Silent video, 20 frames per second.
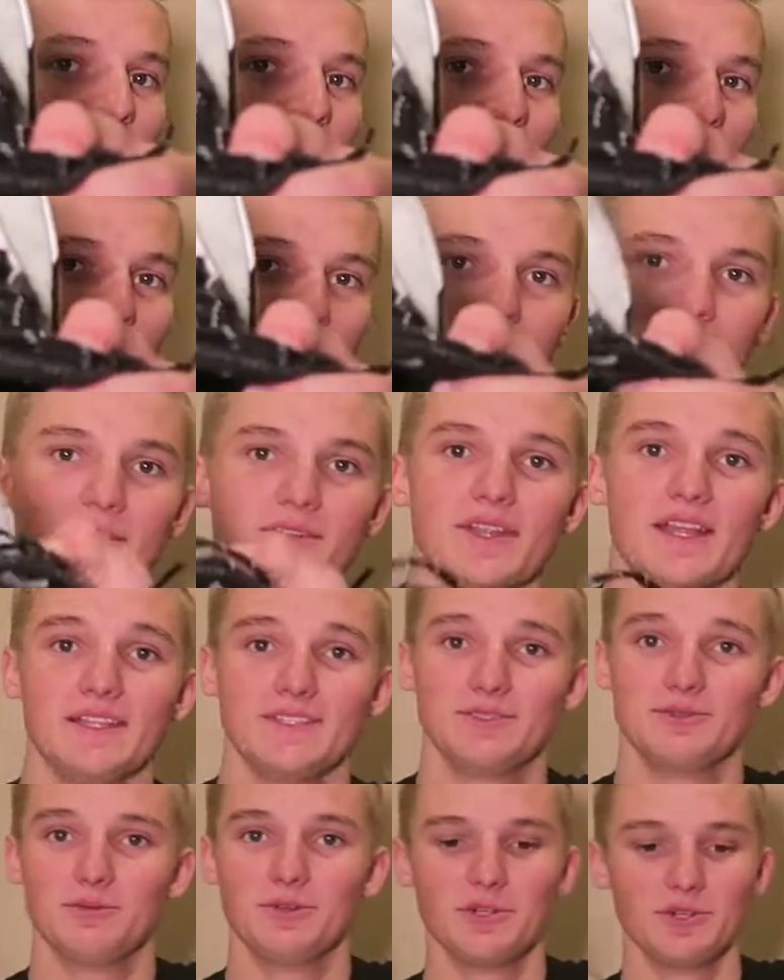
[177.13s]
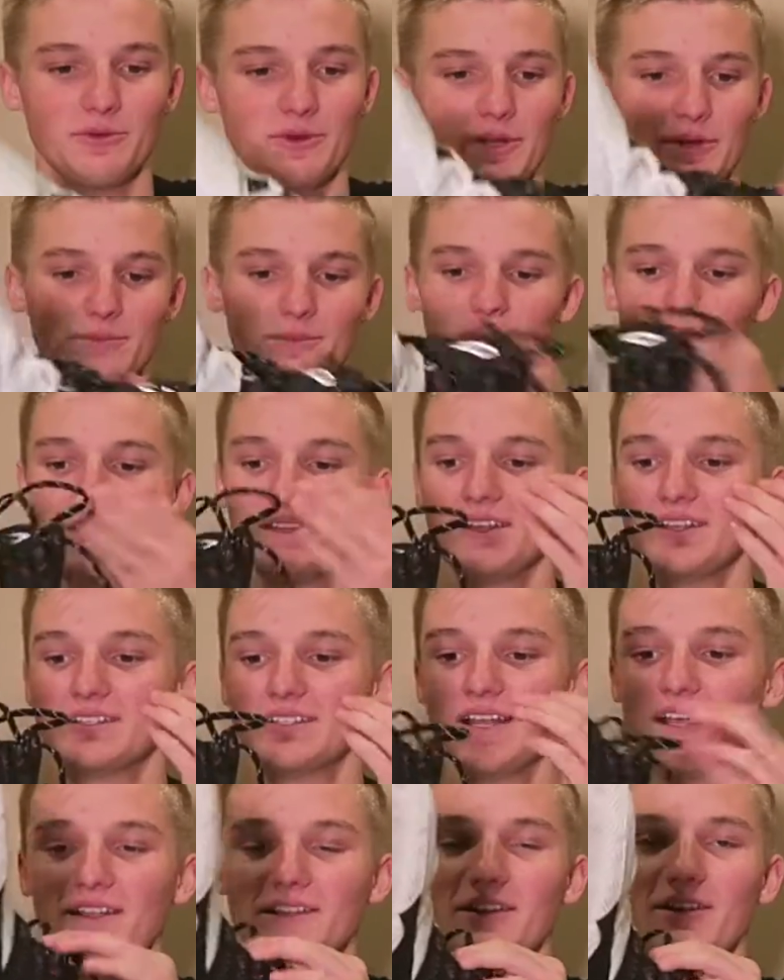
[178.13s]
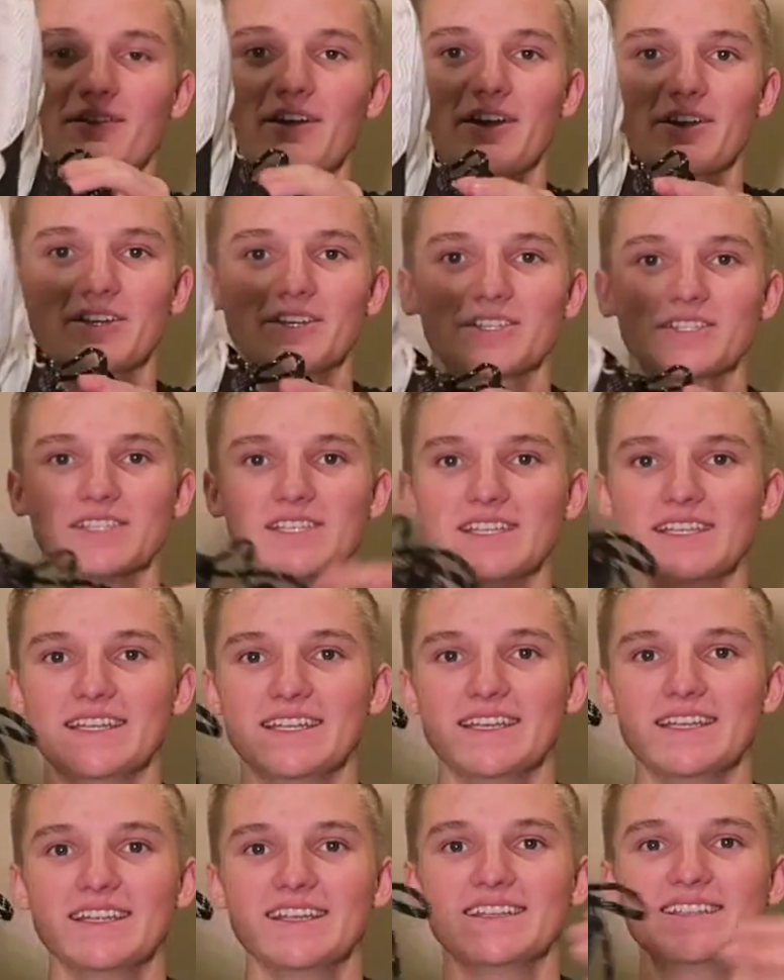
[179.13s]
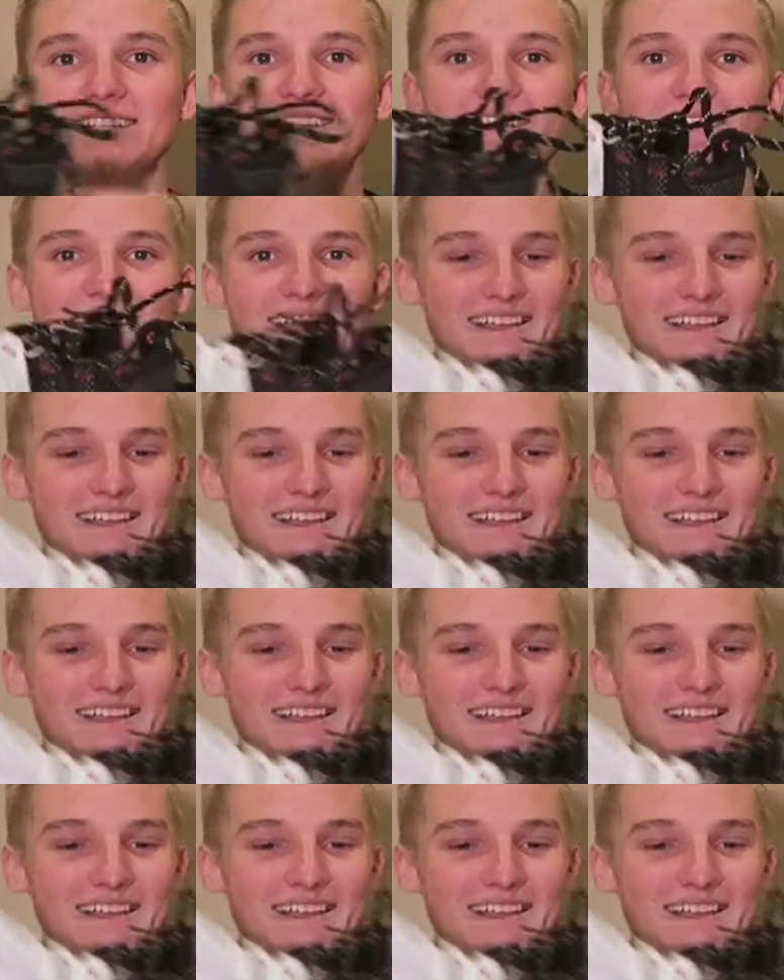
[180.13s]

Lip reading: I don't know, that's really weird, but I love how cushiony it is.